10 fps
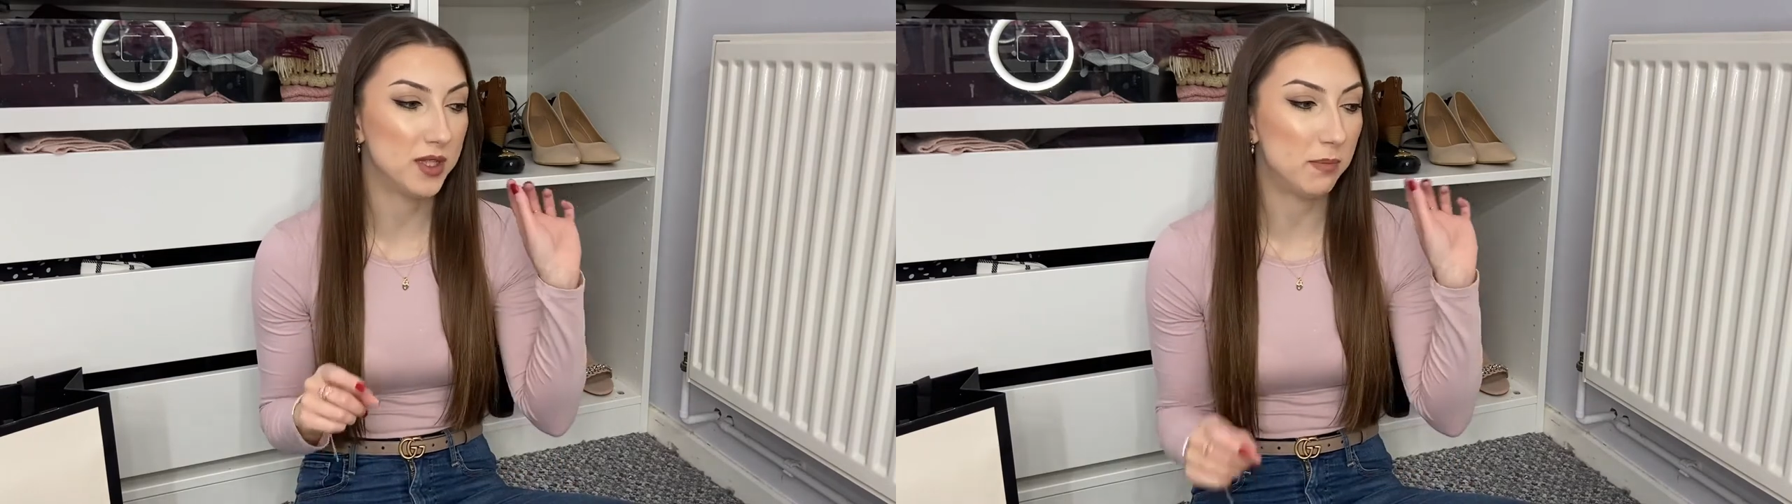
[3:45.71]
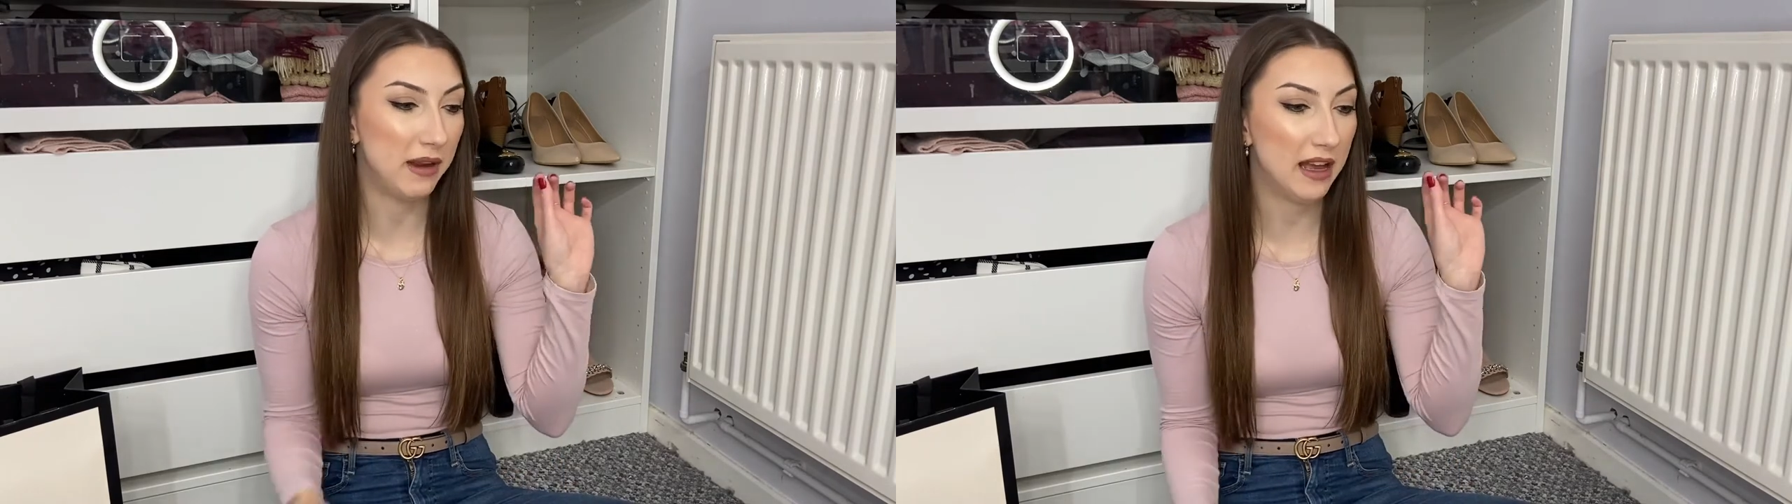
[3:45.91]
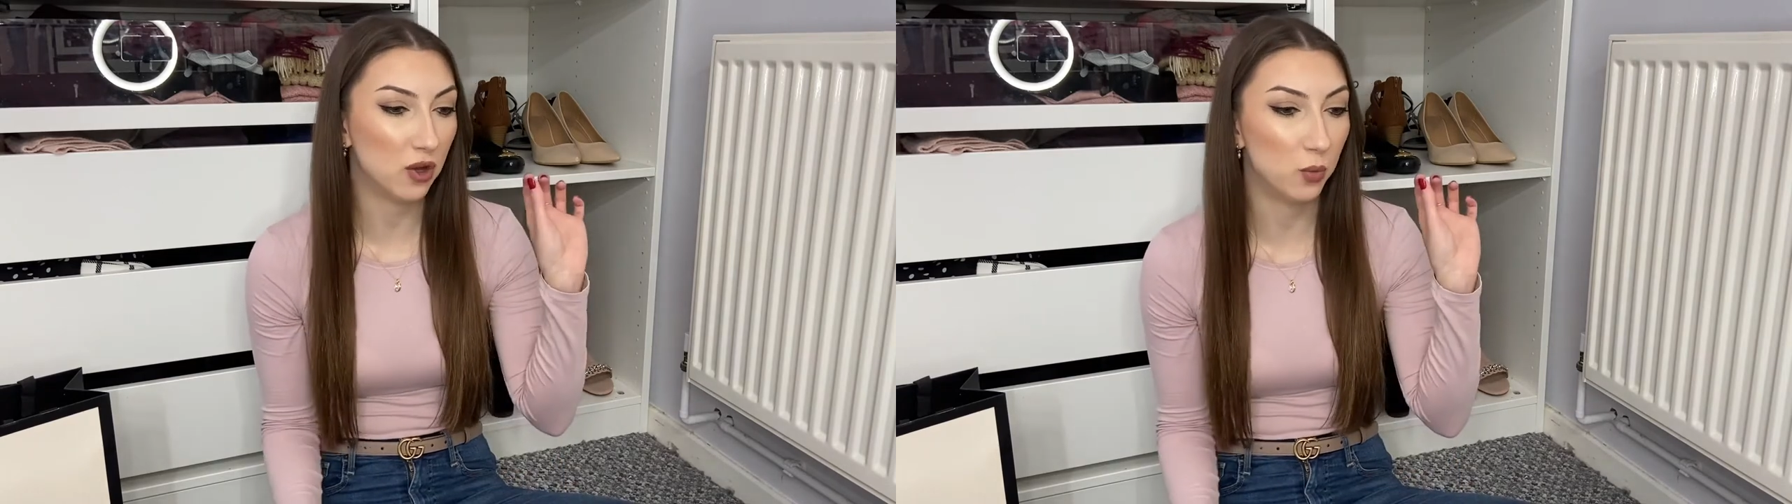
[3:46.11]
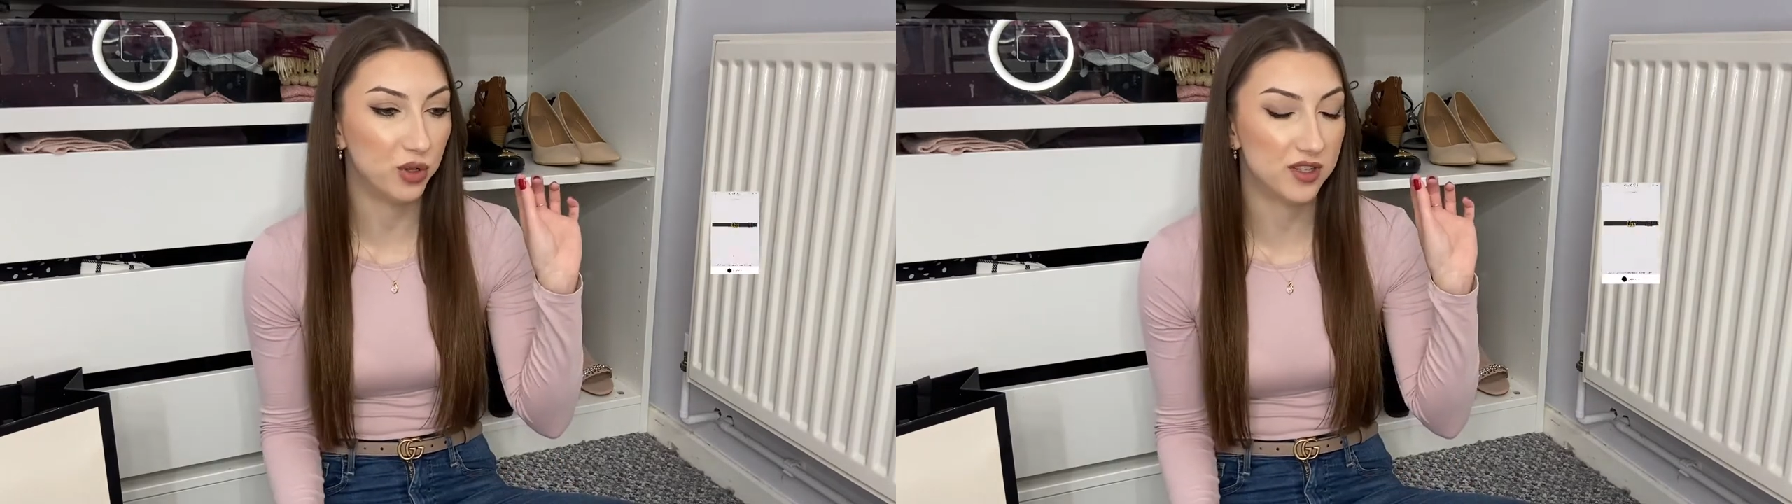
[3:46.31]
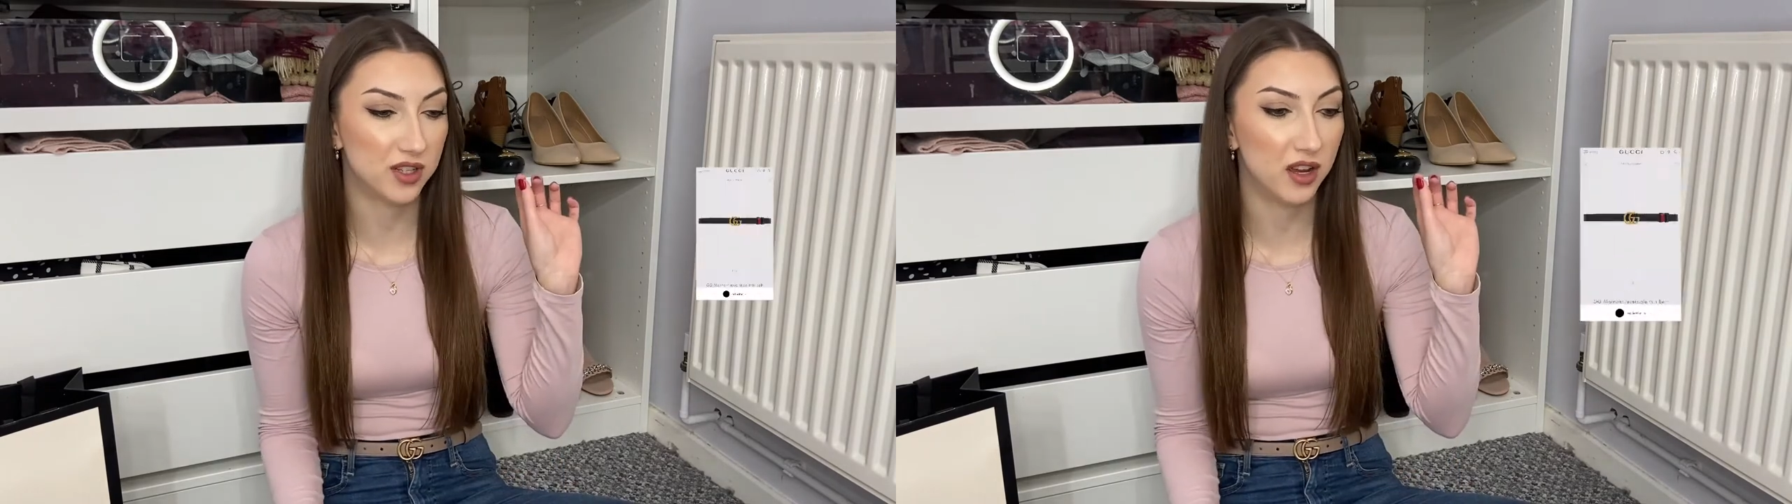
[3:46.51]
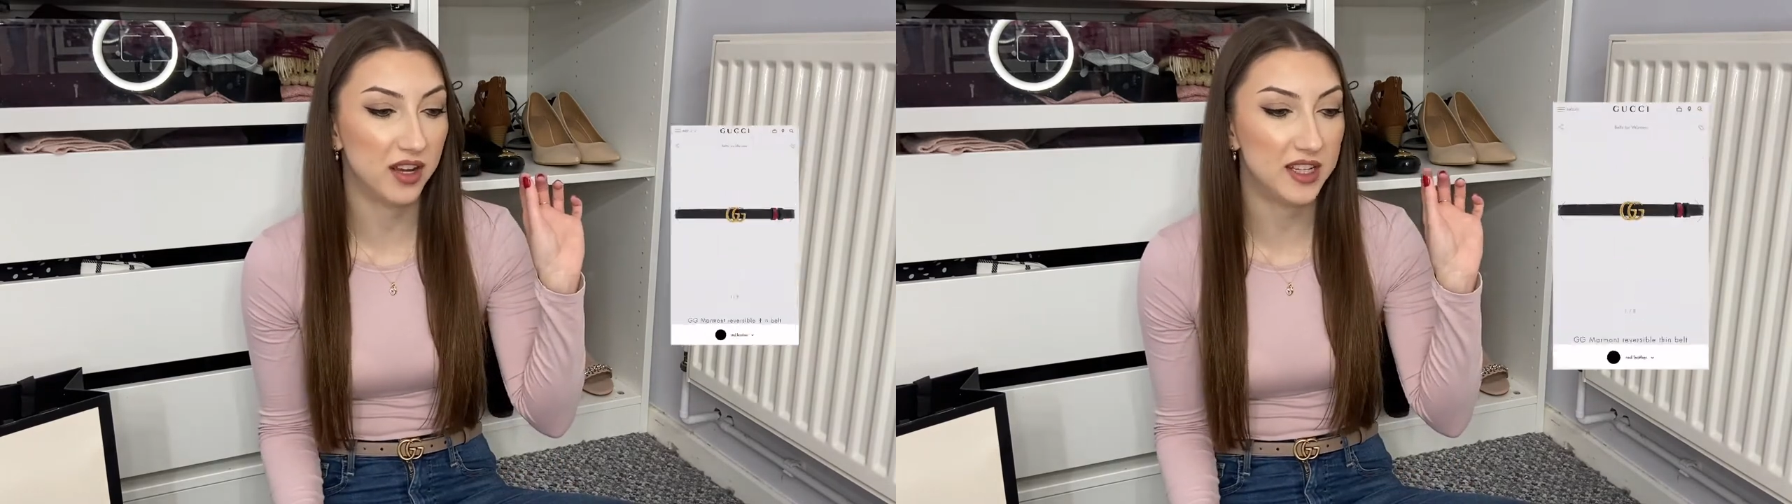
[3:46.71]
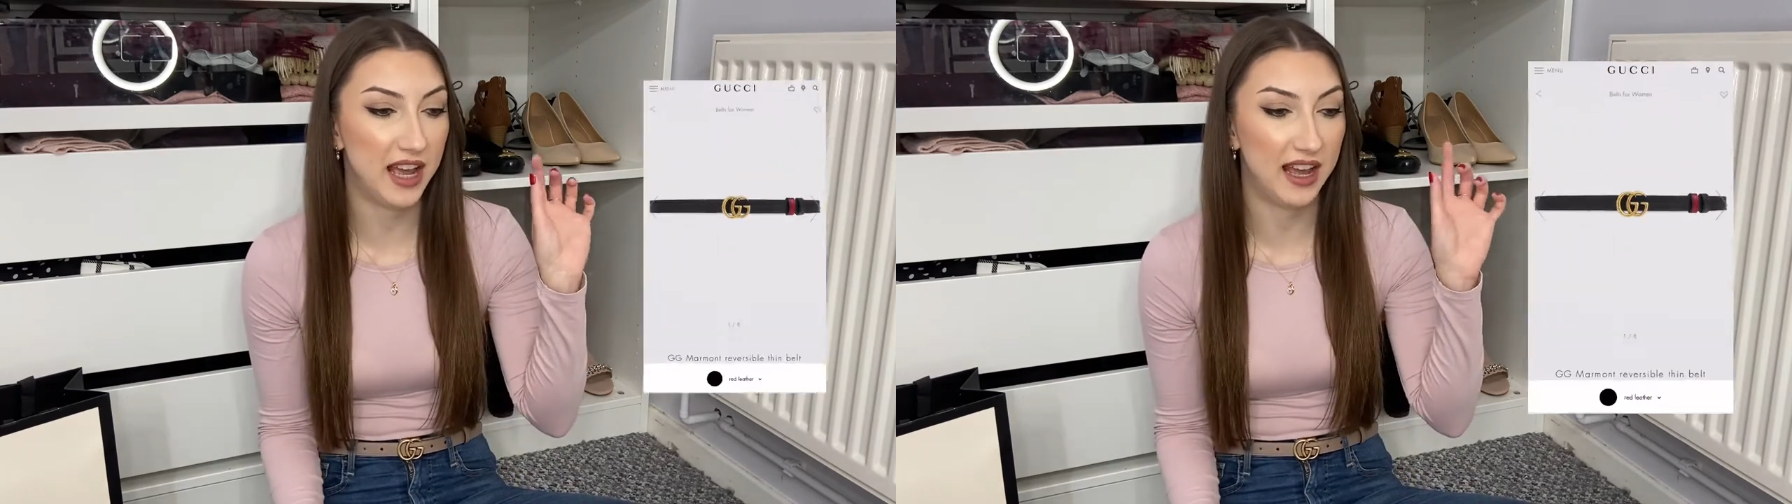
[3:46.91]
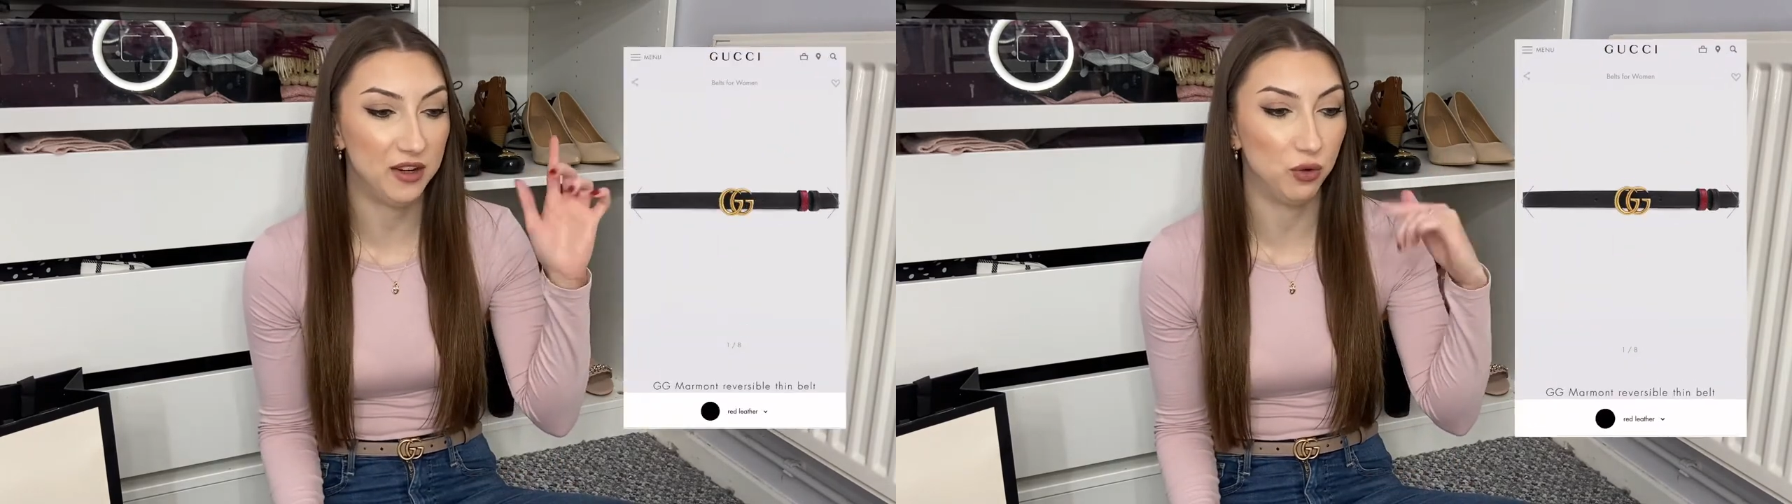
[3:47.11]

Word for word: black on one side and